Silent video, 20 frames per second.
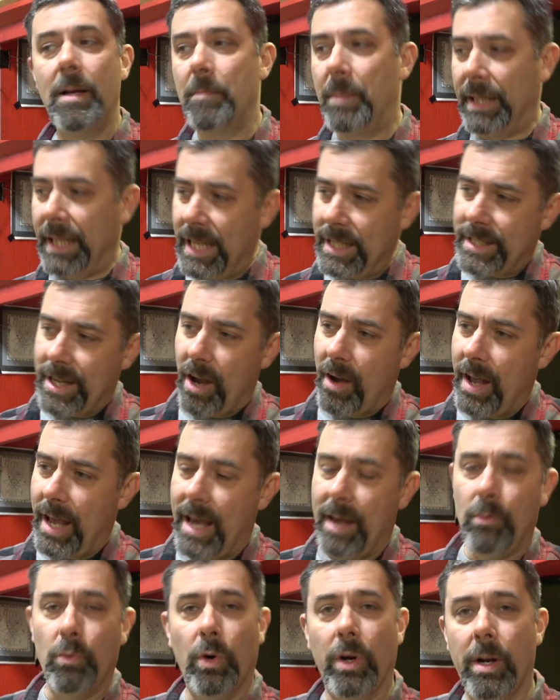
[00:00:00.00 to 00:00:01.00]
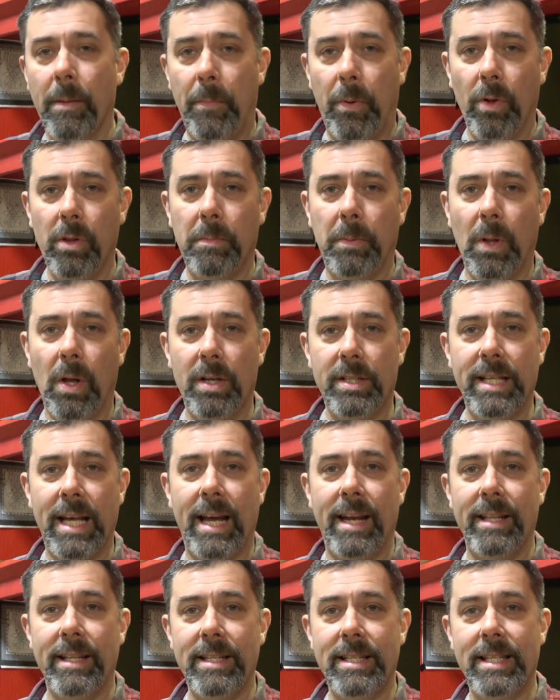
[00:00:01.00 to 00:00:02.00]
But let's go ahead, we're gonna pull the plugs
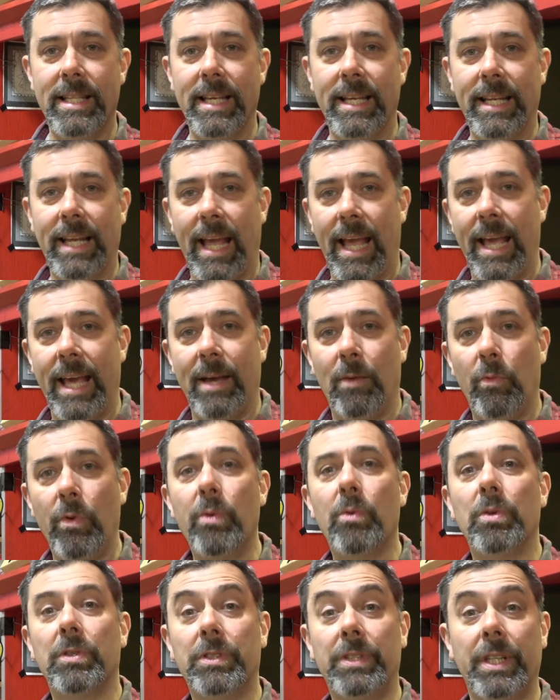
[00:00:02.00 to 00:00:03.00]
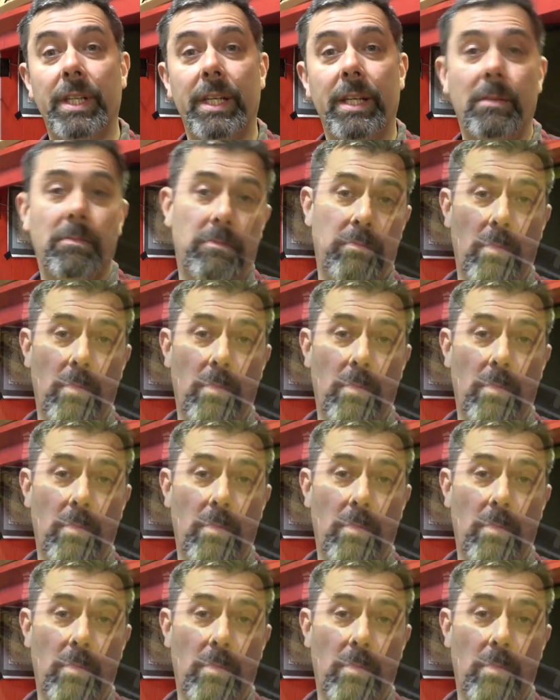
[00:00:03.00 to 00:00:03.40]
out of this thing and we will see